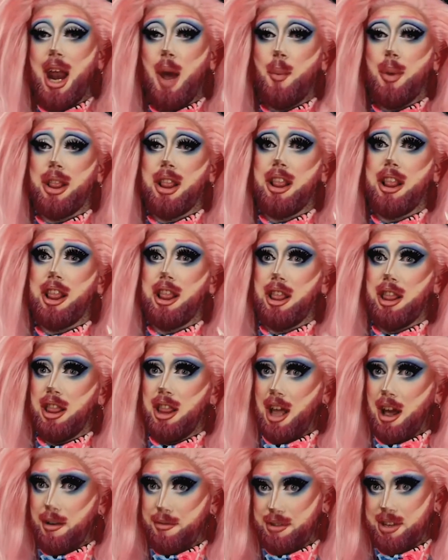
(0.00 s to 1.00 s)
I would
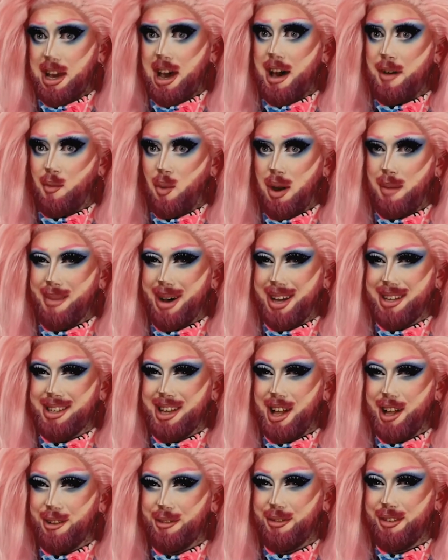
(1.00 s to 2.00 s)
love to have one
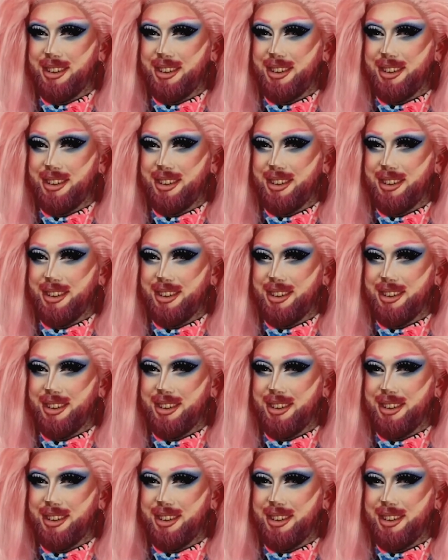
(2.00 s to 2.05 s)
myself.